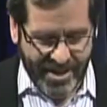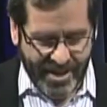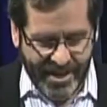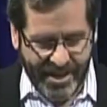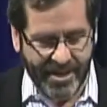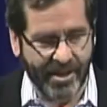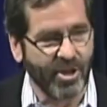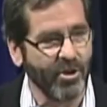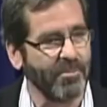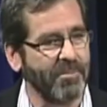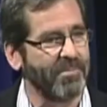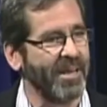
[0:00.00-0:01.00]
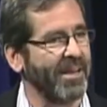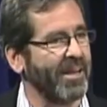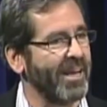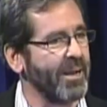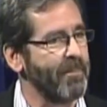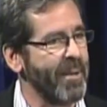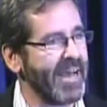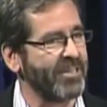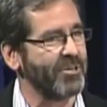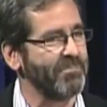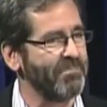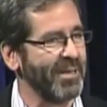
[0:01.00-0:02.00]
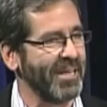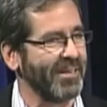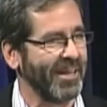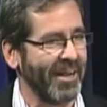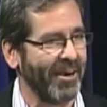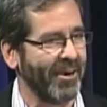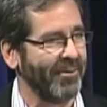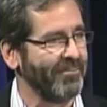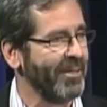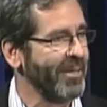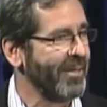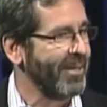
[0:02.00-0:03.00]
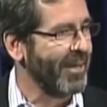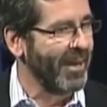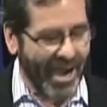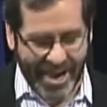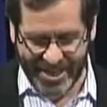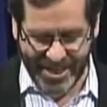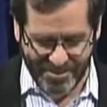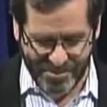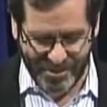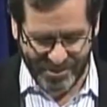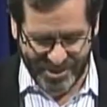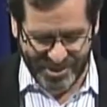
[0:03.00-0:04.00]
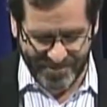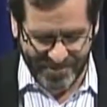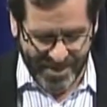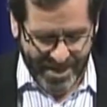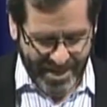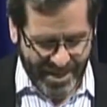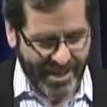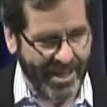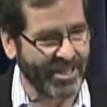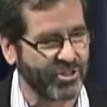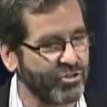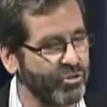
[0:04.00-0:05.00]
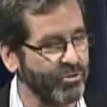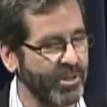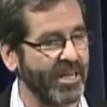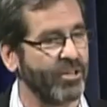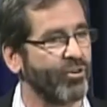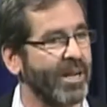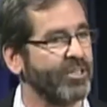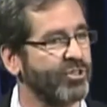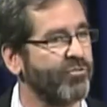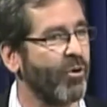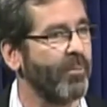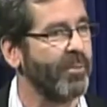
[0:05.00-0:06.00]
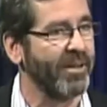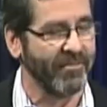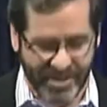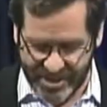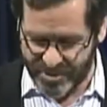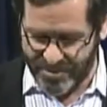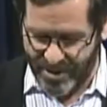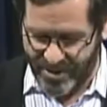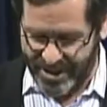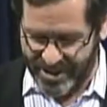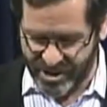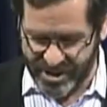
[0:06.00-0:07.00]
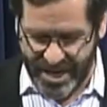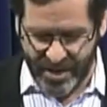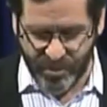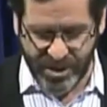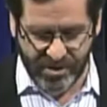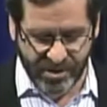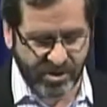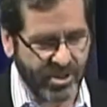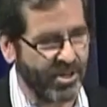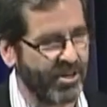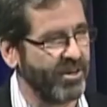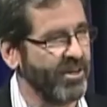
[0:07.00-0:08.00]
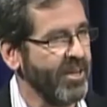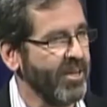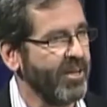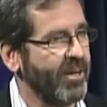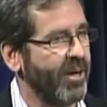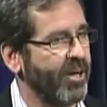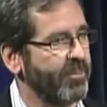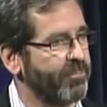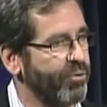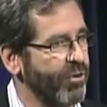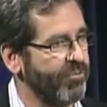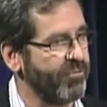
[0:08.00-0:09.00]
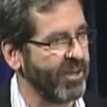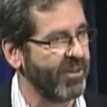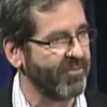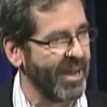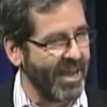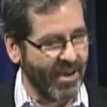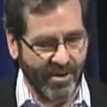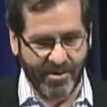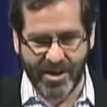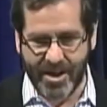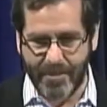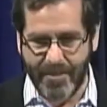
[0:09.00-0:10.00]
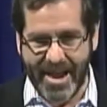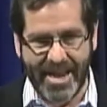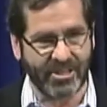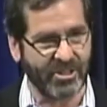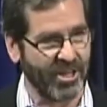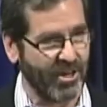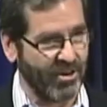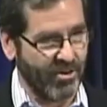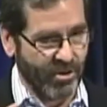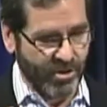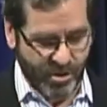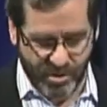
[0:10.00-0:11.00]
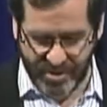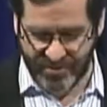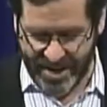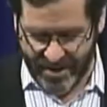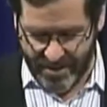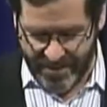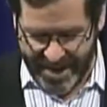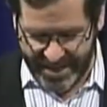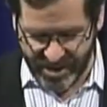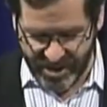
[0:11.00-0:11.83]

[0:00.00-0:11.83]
and a human being can imagine being there in hiking boots. Uh, it's truly a transformative experience. And when you consider all the proof we have now amassed here, or you have now amassed